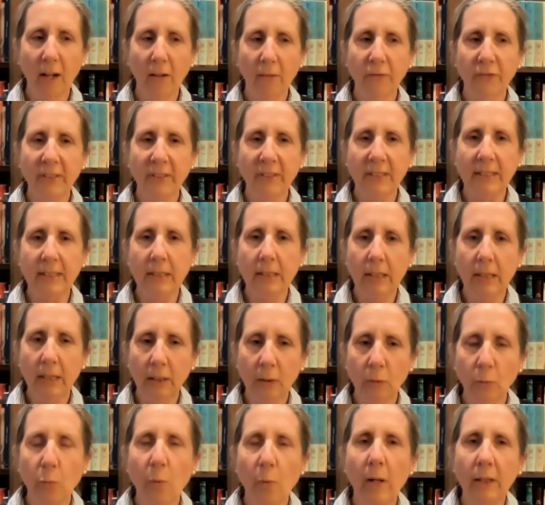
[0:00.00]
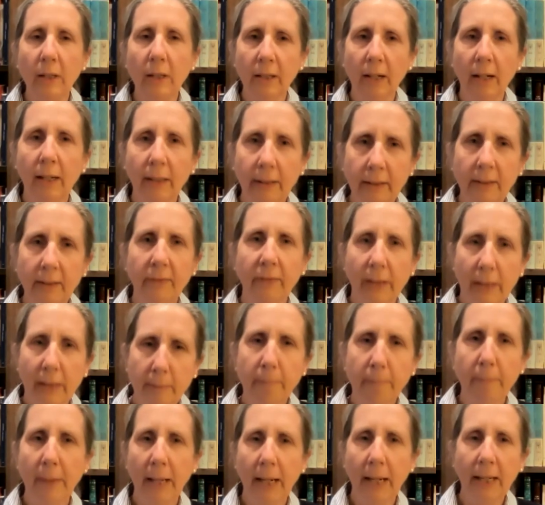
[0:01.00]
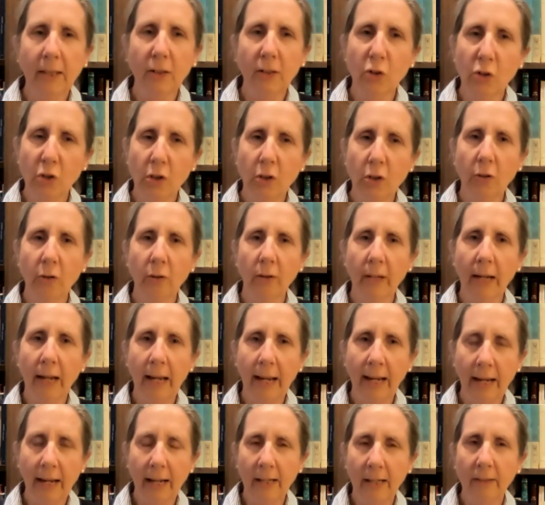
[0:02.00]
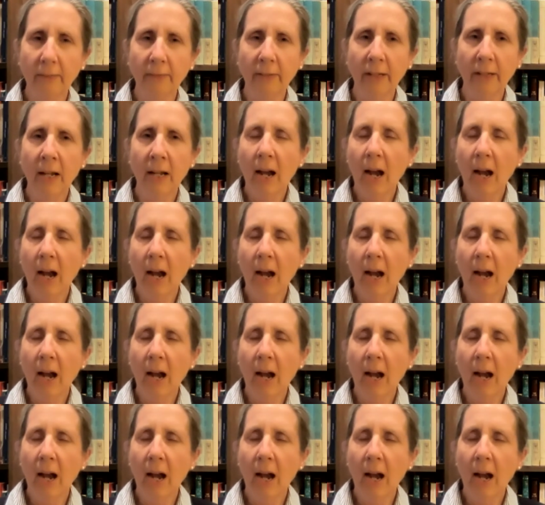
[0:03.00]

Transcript: of seeing what kind of impact she could have,